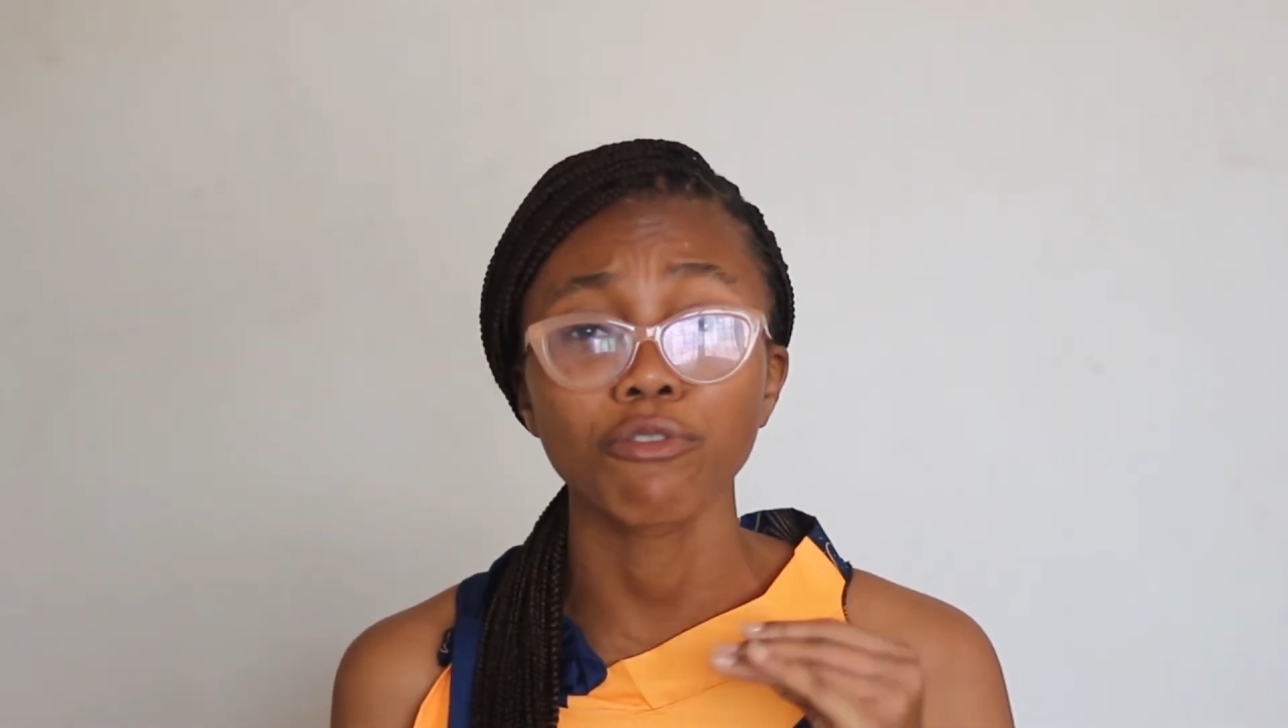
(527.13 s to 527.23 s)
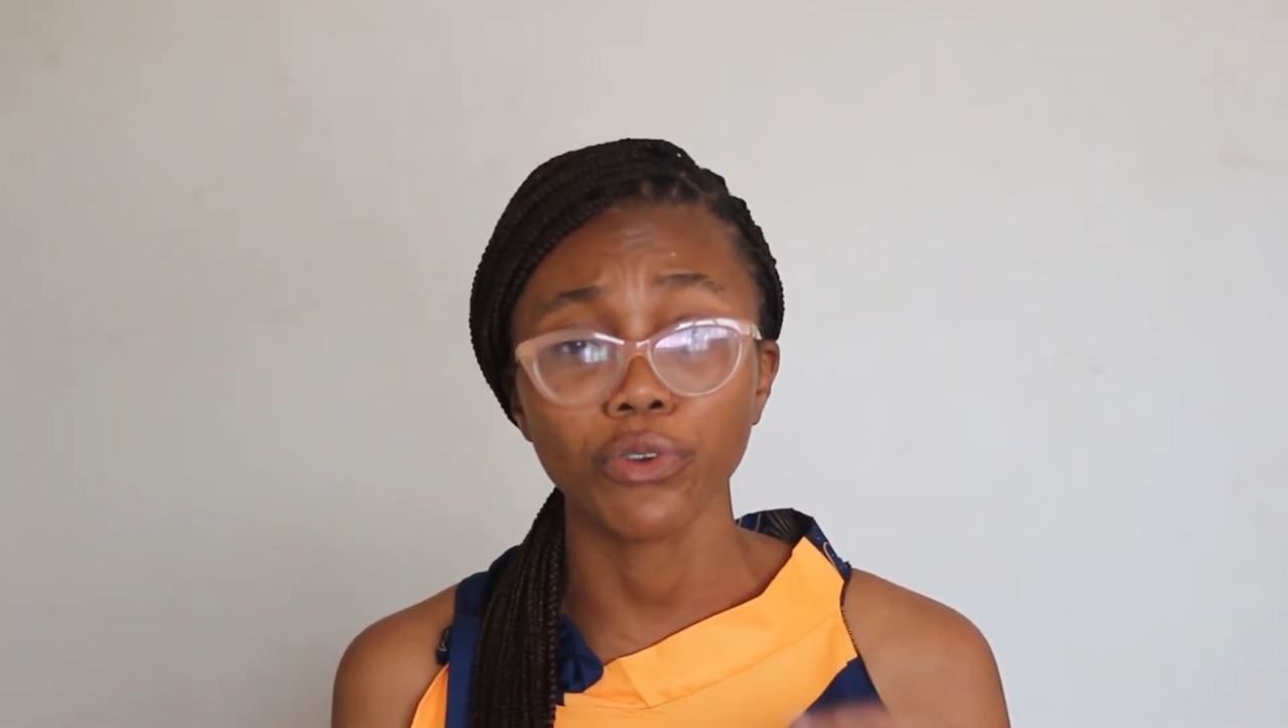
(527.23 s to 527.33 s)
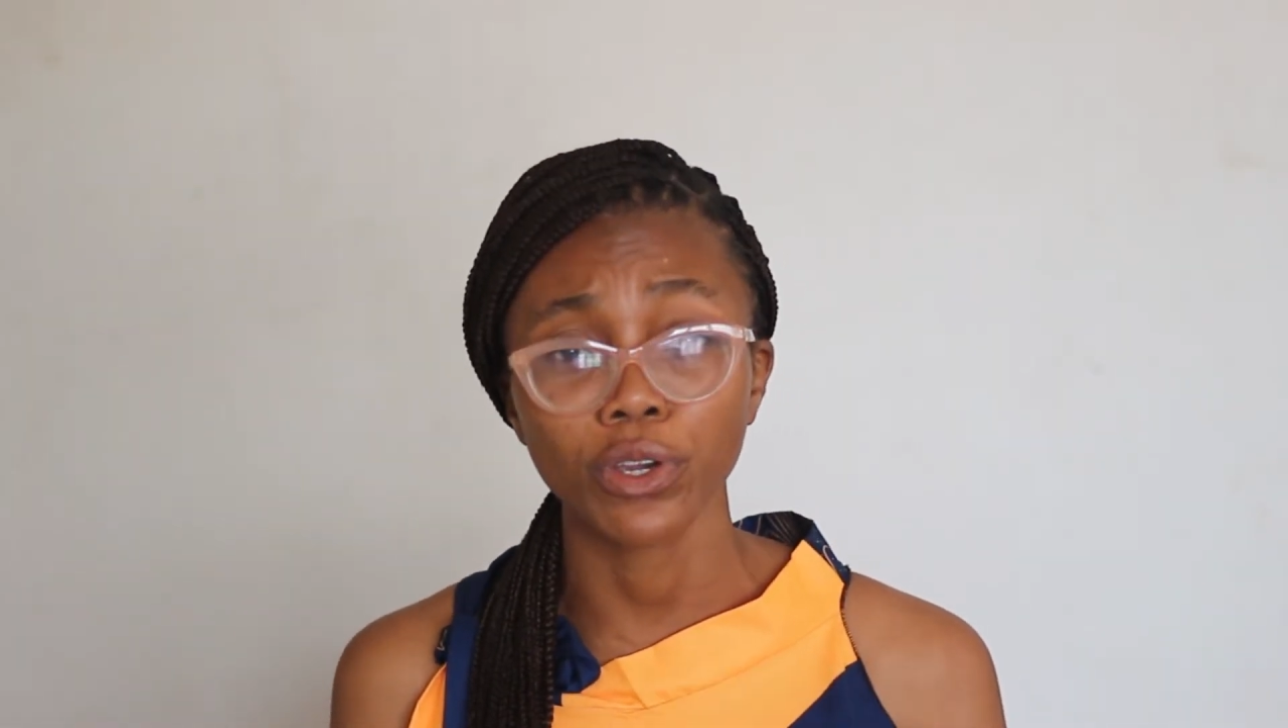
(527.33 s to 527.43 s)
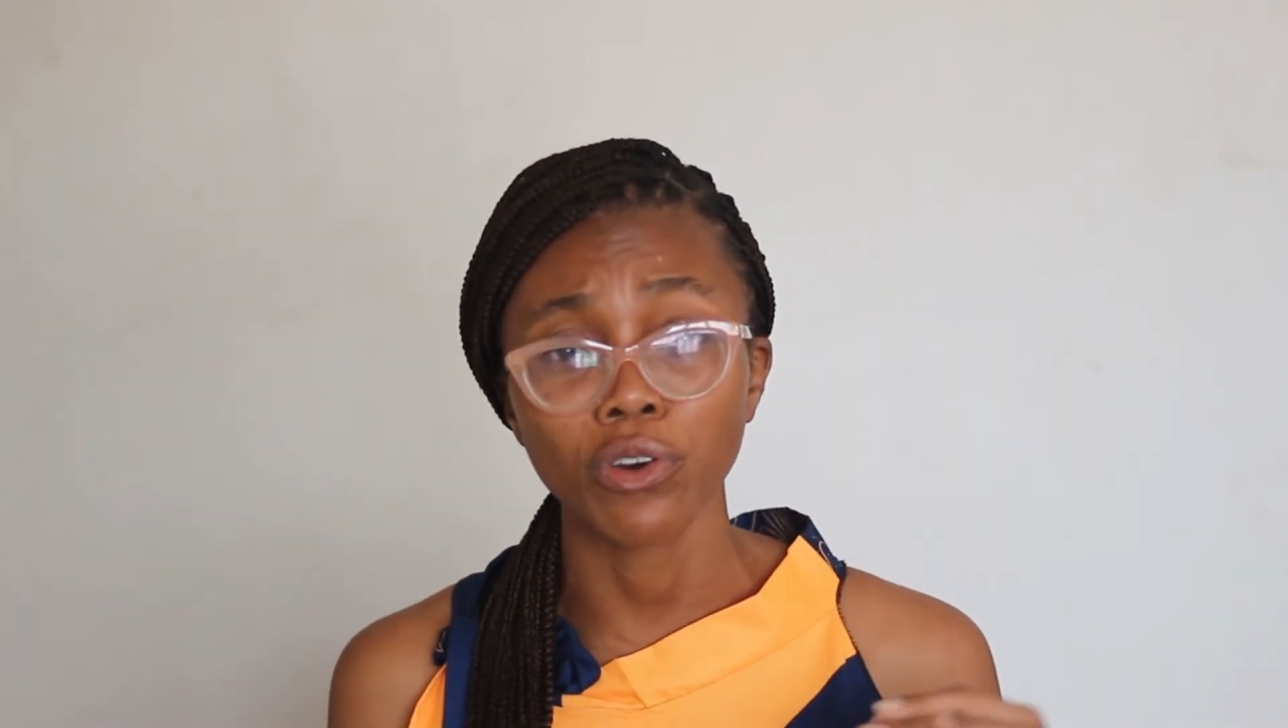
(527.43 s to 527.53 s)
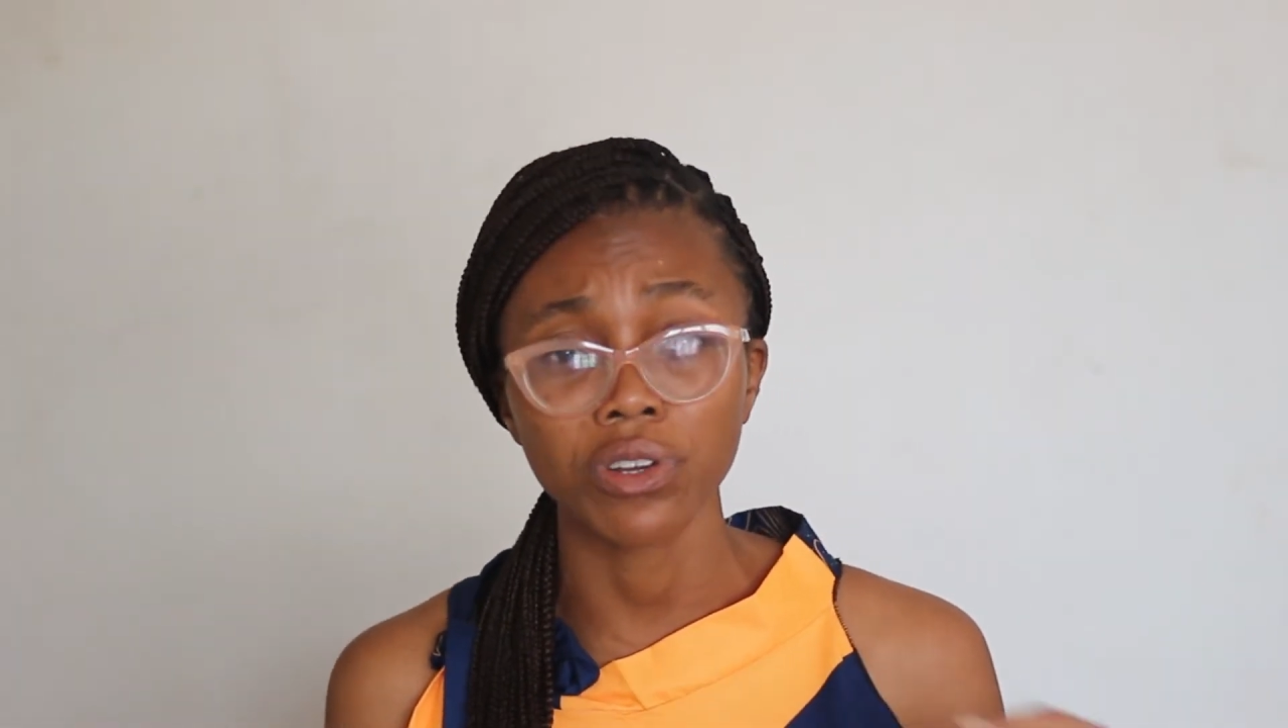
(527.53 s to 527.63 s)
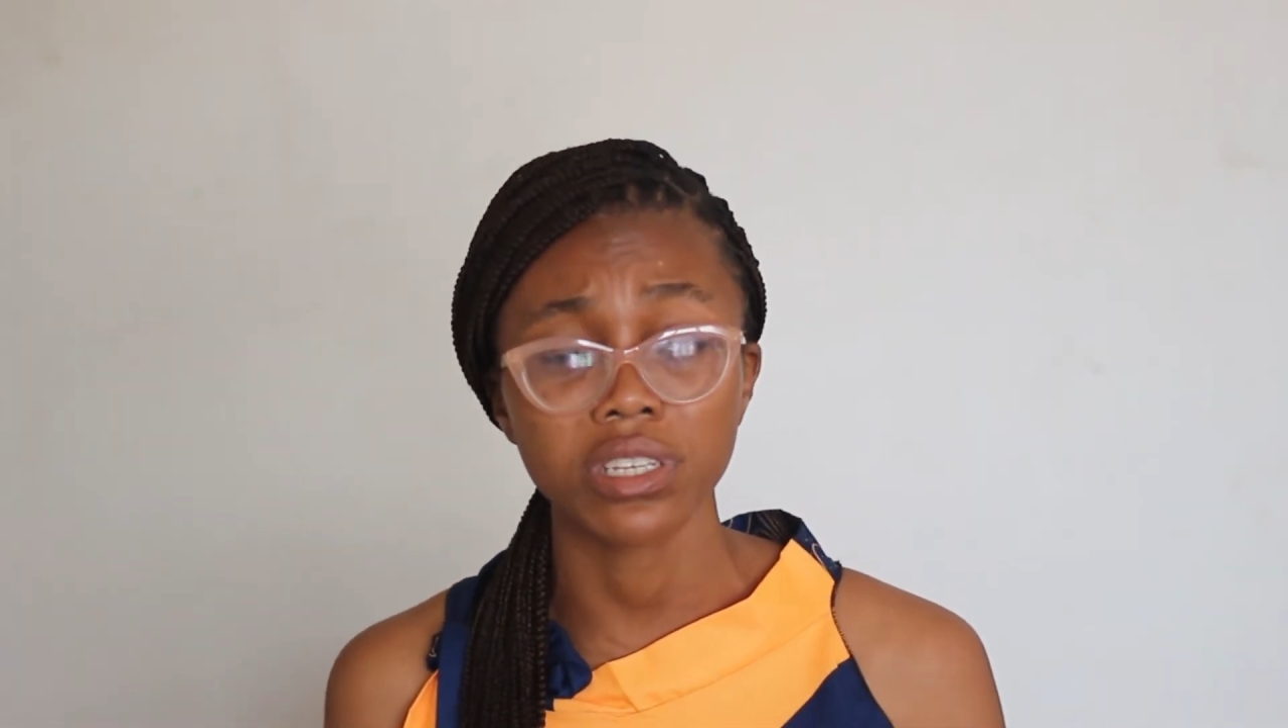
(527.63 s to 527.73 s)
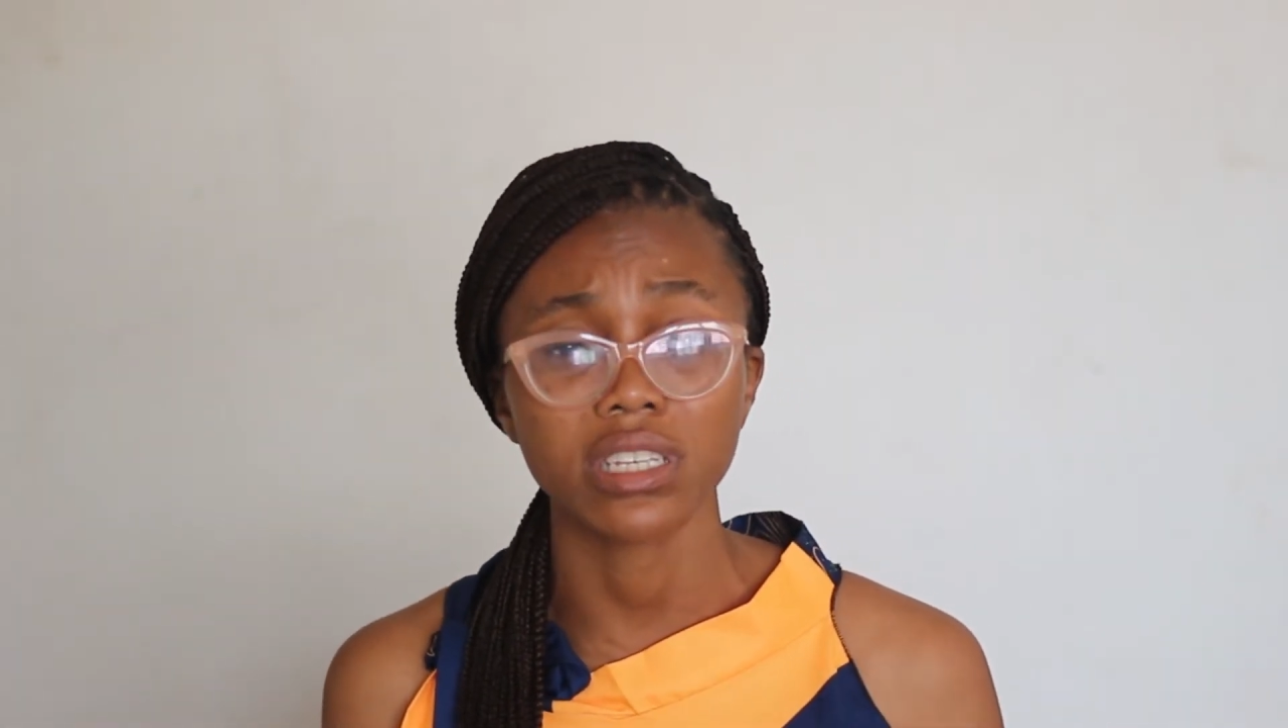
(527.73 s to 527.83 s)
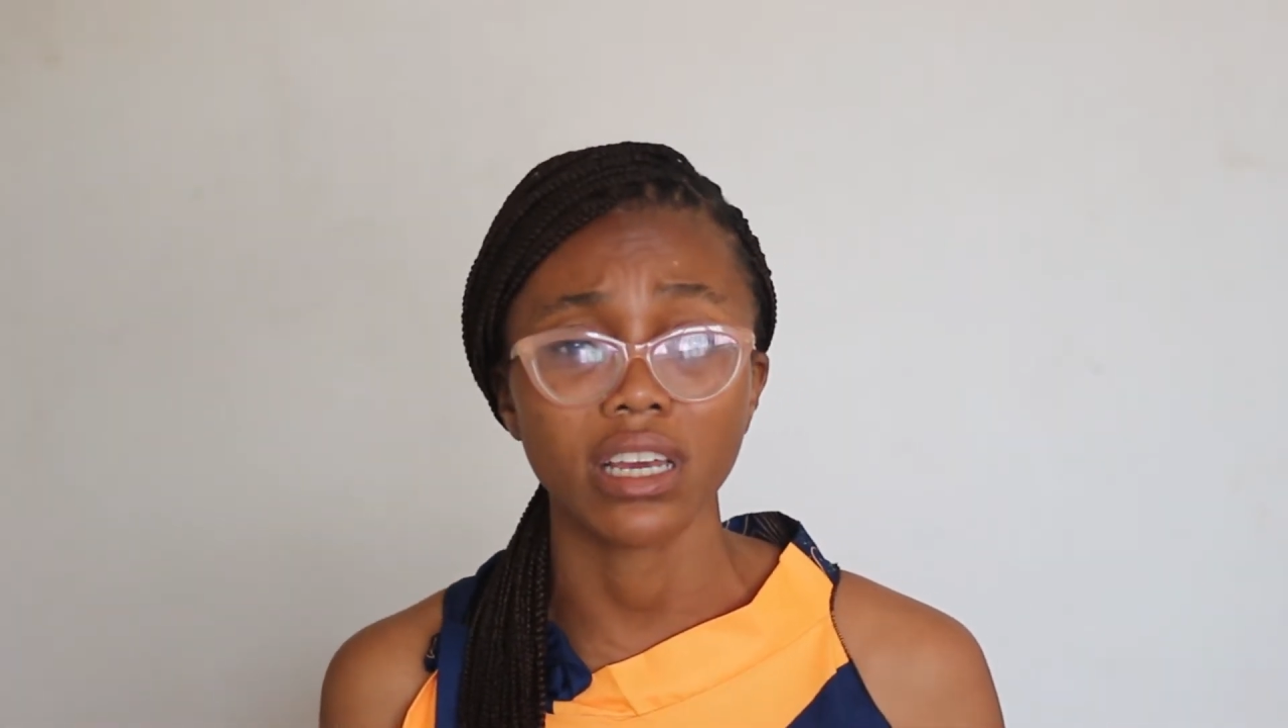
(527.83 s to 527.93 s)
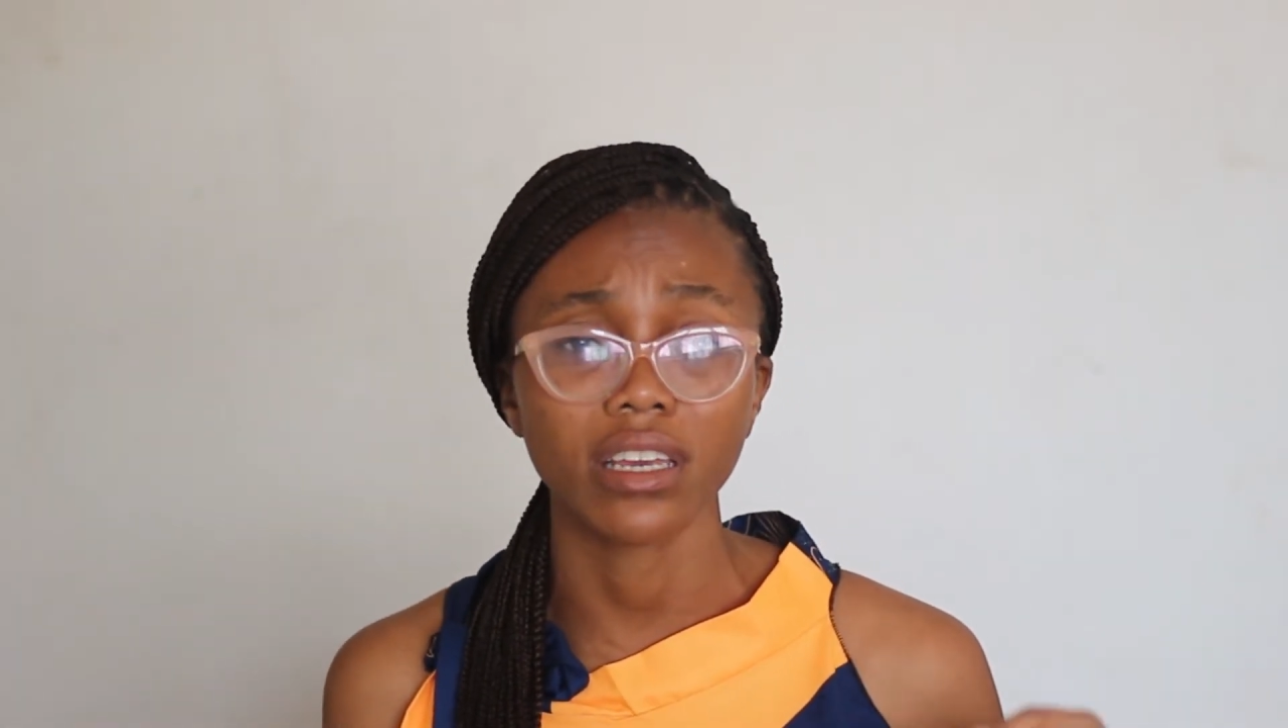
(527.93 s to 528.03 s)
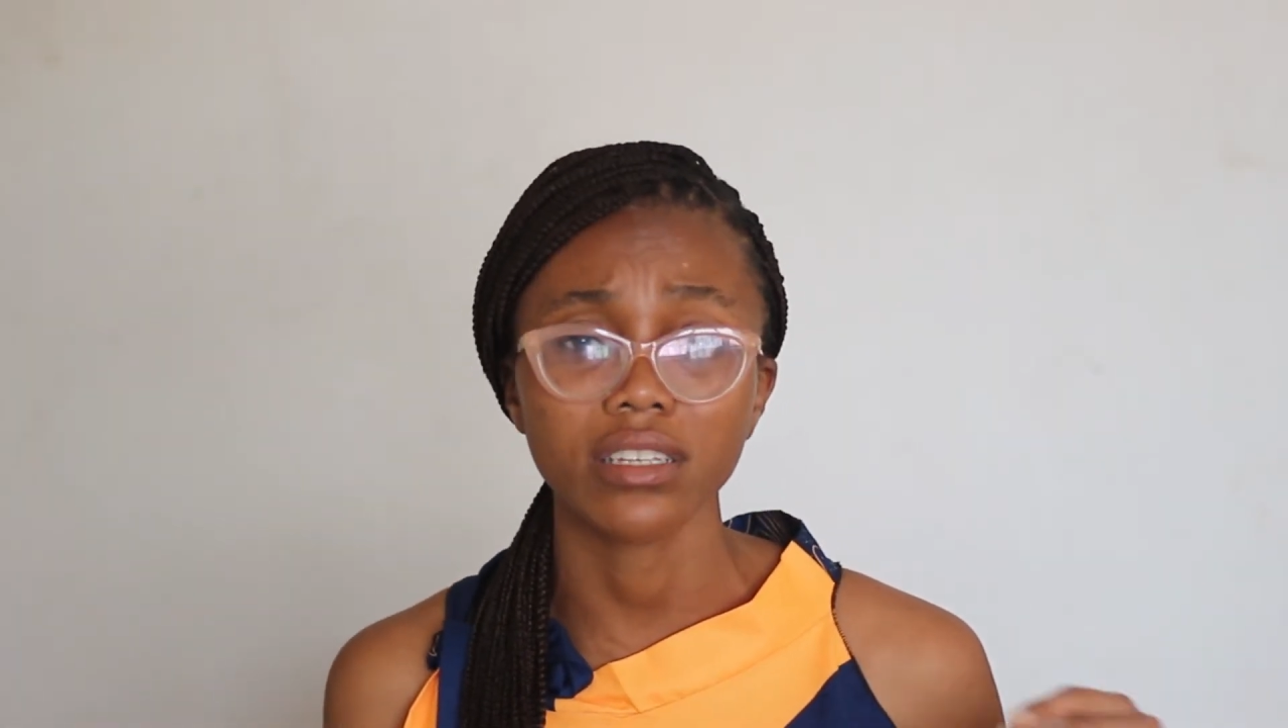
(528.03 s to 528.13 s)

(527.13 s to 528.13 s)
free courses and